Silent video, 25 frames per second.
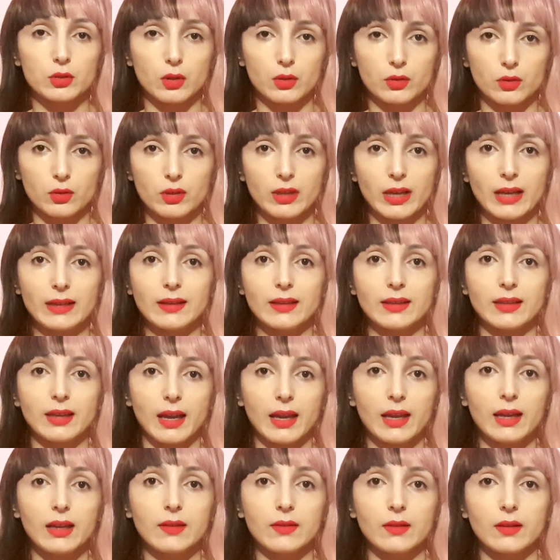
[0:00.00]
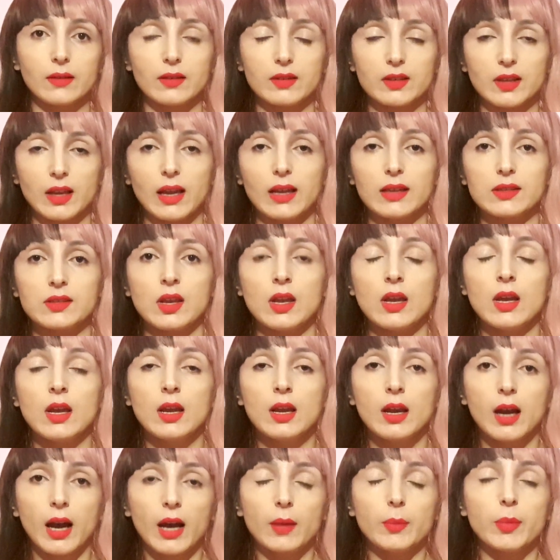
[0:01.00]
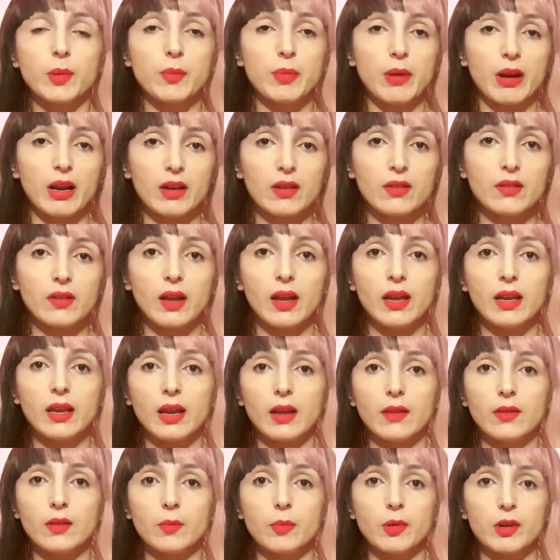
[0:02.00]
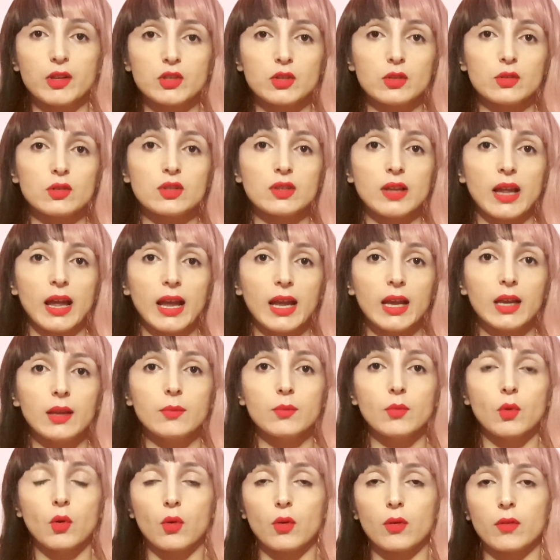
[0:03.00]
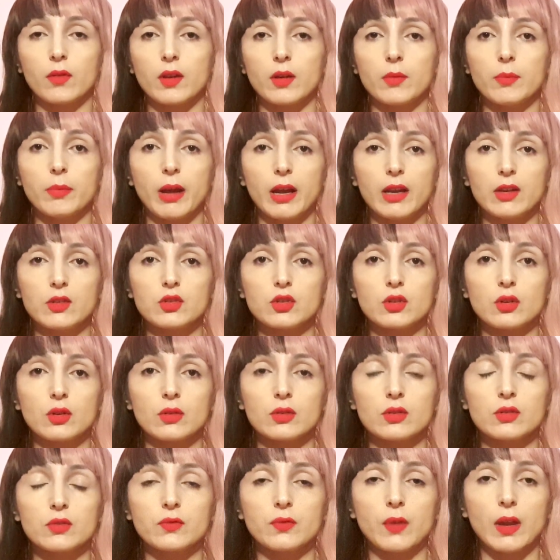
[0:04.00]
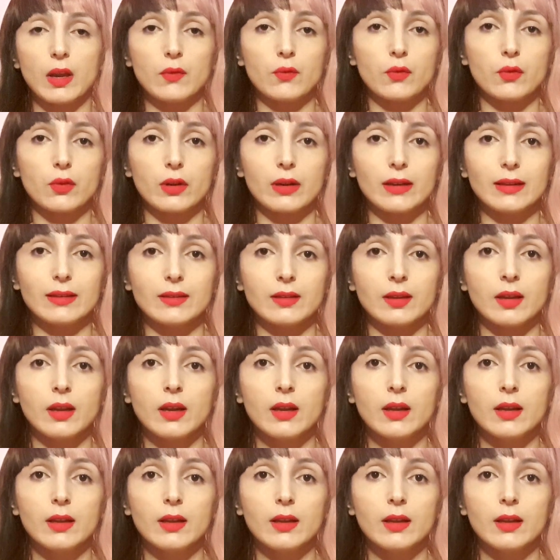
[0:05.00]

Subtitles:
Don't you get a cake that says happy birthday and the person's name or their person's favorite